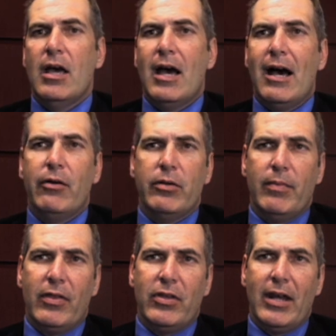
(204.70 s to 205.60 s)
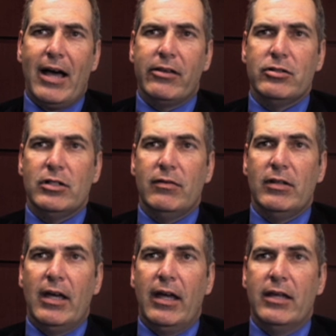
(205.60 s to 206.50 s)
how the methodology of
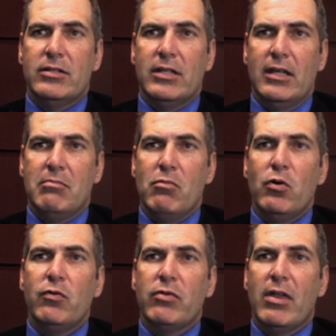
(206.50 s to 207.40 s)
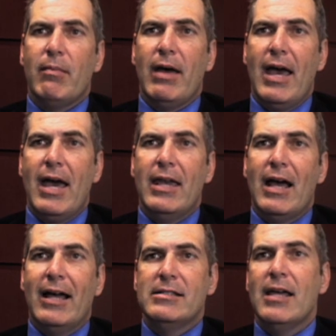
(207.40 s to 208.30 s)
the ASE moved them ahead
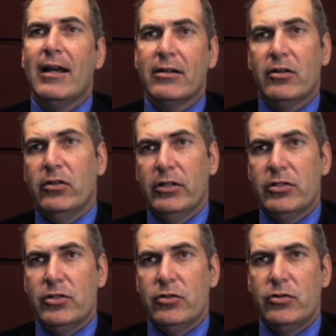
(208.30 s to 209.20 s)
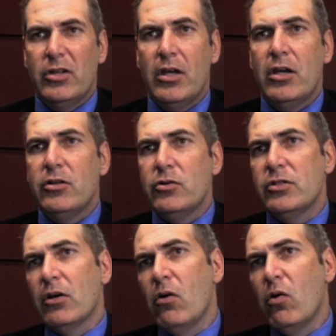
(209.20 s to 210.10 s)
on technical issues
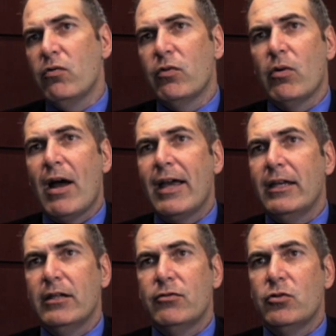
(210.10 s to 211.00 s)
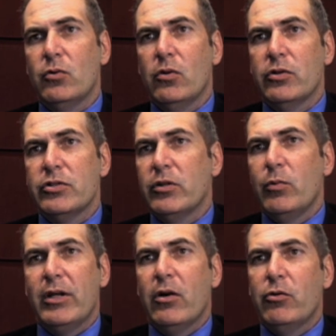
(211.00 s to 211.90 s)
using a whole variety of tools that
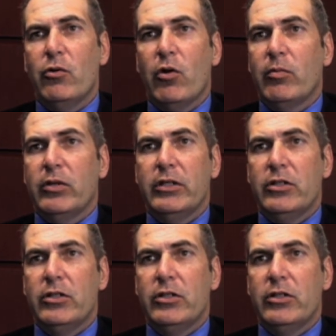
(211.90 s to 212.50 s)
we don't normally